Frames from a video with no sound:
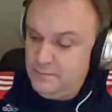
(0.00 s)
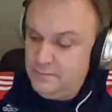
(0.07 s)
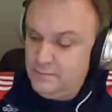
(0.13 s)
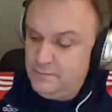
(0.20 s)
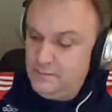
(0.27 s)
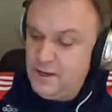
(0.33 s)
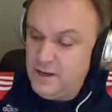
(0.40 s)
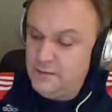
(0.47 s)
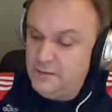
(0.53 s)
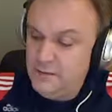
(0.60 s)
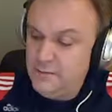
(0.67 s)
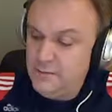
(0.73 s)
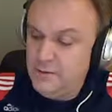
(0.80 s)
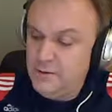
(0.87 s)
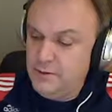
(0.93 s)
yeah,
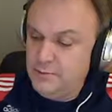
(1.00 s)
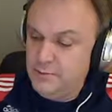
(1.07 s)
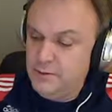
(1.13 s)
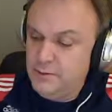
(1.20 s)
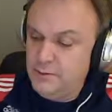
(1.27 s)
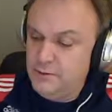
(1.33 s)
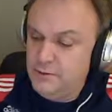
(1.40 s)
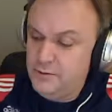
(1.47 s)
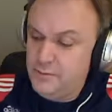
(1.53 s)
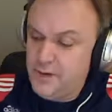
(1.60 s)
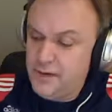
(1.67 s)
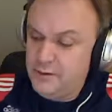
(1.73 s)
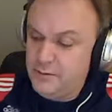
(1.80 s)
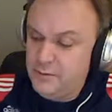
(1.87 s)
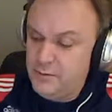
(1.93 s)
they weren't doing too
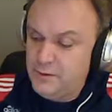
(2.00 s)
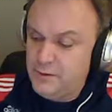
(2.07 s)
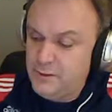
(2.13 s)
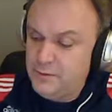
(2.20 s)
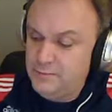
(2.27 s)
badly, were they?